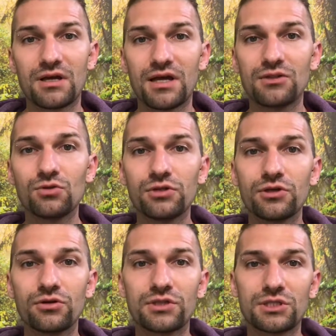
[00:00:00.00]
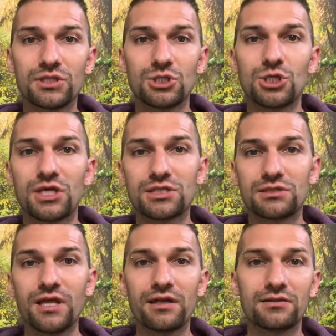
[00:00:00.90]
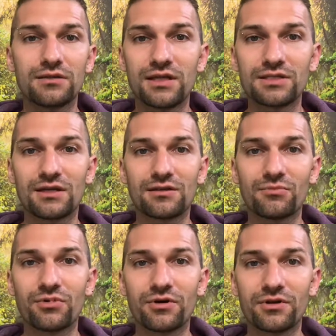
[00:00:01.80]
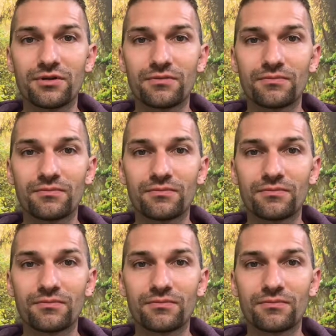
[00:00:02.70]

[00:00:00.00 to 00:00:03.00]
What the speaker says: and all the others are just dead at a certain point.